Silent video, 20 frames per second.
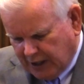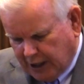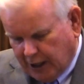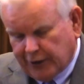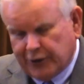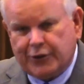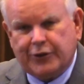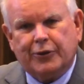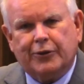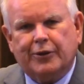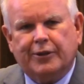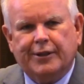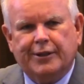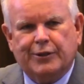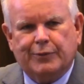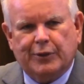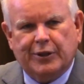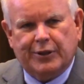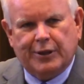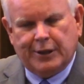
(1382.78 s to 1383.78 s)
all
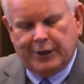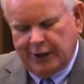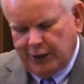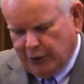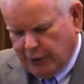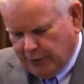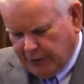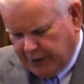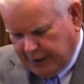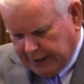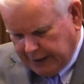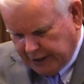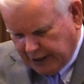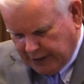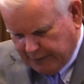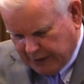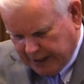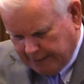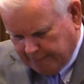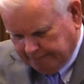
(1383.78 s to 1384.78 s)
stories within the Old
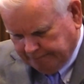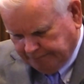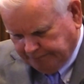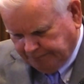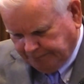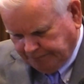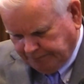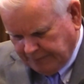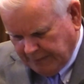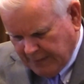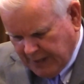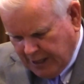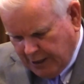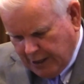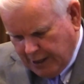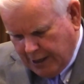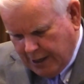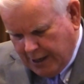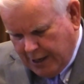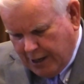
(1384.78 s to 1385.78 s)
Testament,
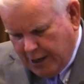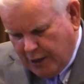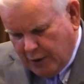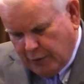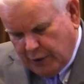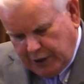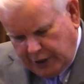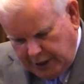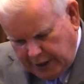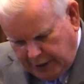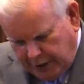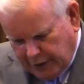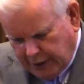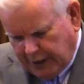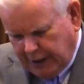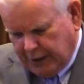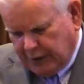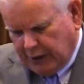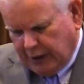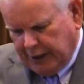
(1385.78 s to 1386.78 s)
which he
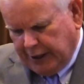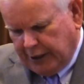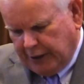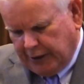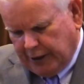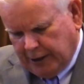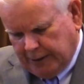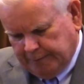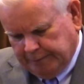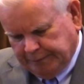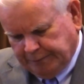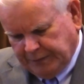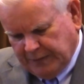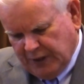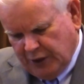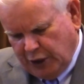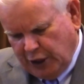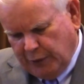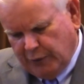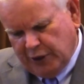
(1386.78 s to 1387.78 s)
took as literal.
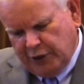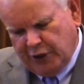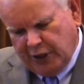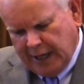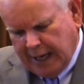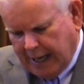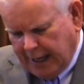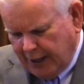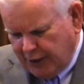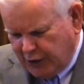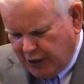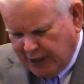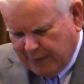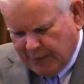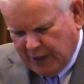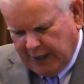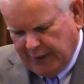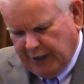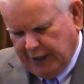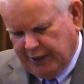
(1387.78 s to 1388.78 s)
She would challenge
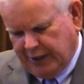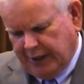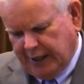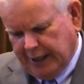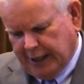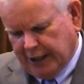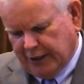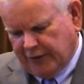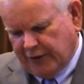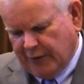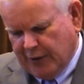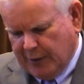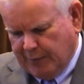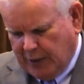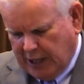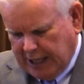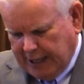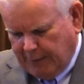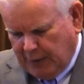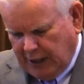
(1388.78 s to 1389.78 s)
him on these tales from the
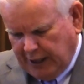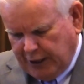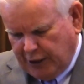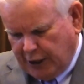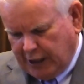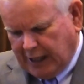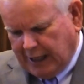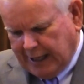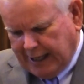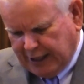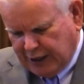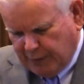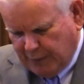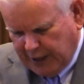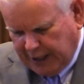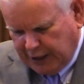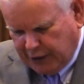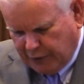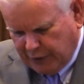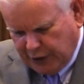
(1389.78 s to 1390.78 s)
Bible, and her
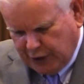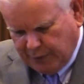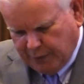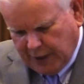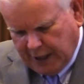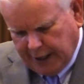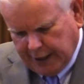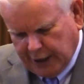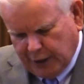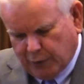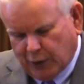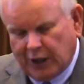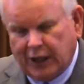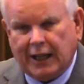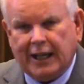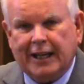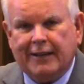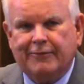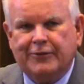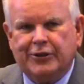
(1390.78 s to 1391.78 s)
classmates responded with
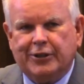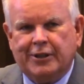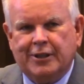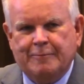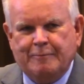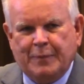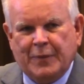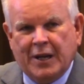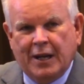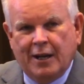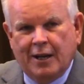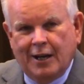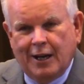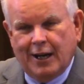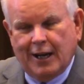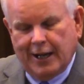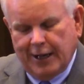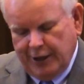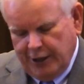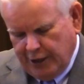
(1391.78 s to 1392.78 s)
laughter
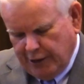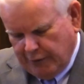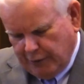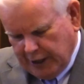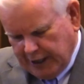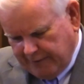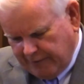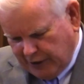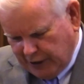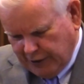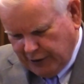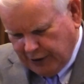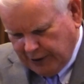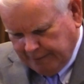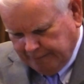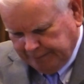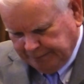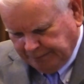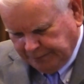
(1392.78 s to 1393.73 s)
and irreverence.